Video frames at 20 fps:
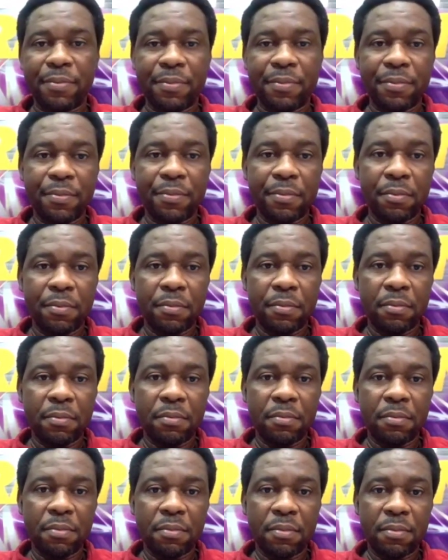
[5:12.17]

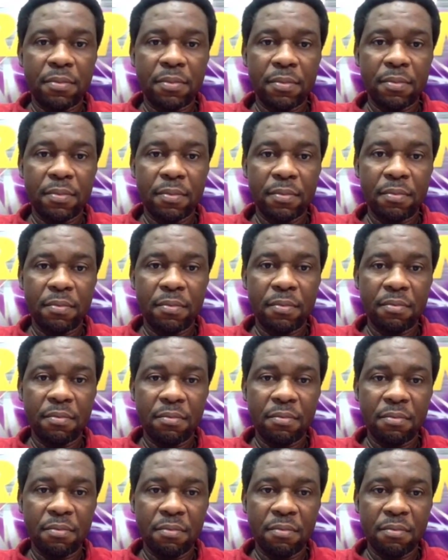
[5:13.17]

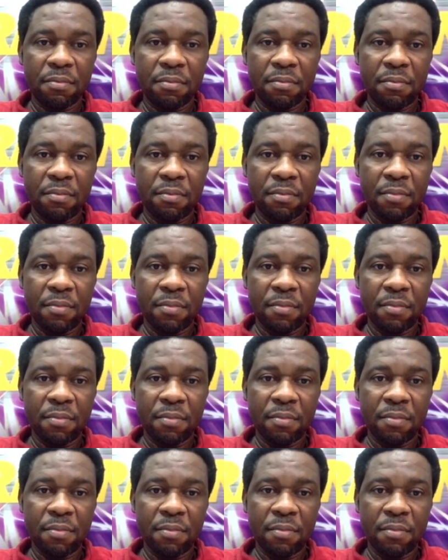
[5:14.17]
[no speech]